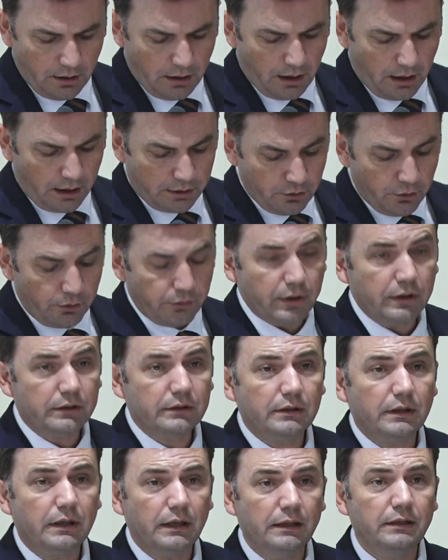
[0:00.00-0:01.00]
I know that
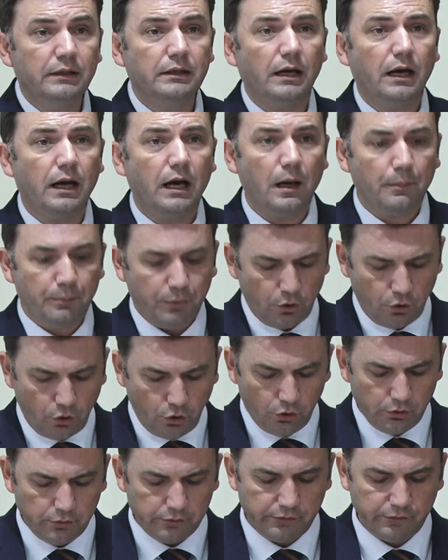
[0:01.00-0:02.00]
India
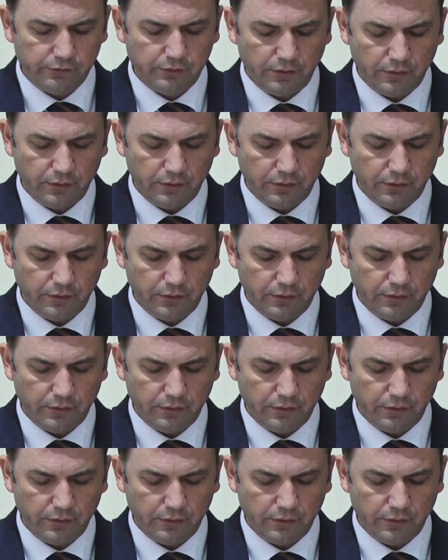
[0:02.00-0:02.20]
upholds